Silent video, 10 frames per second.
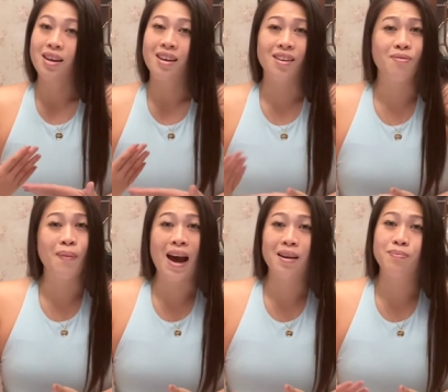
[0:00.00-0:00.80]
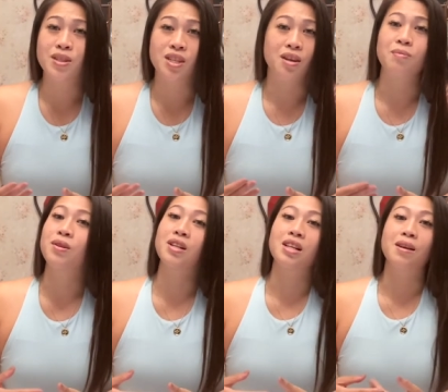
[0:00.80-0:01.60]
give back to the
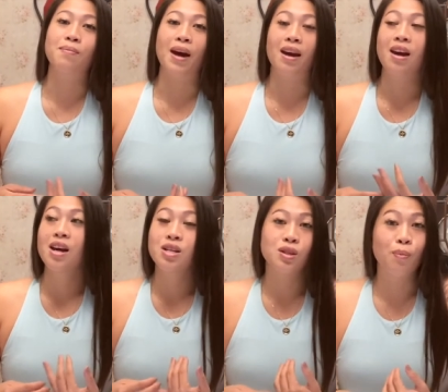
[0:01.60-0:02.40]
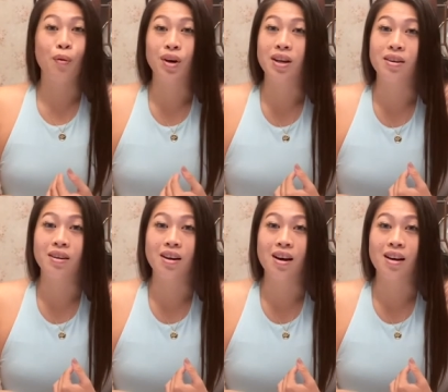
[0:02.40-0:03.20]
community by
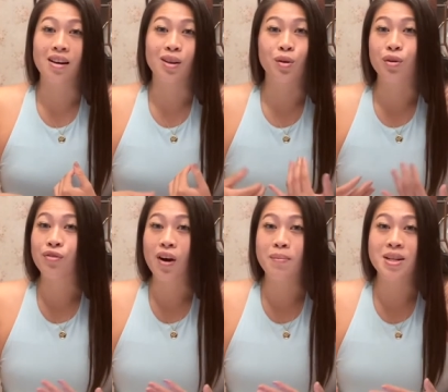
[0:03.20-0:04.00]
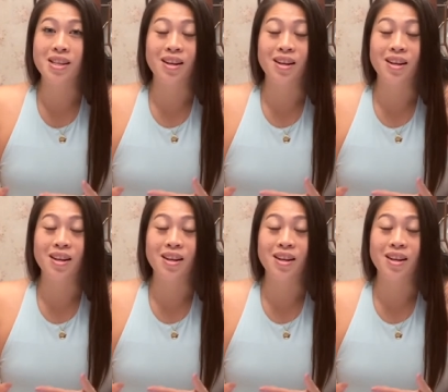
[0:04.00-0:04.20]
supporting uh, local farmers.